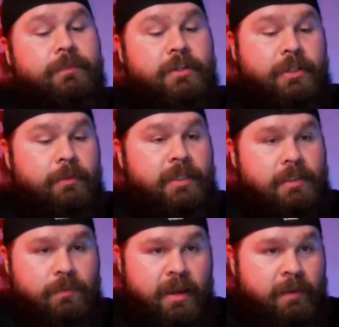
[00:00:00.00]
there's going to be
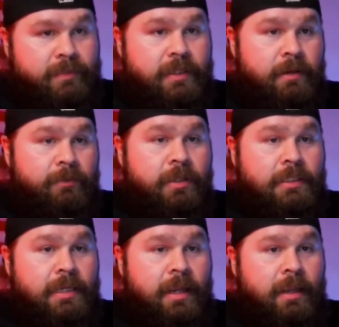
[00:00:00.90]
some names that I'm going to
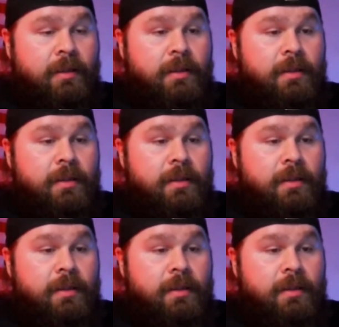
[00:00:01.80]
say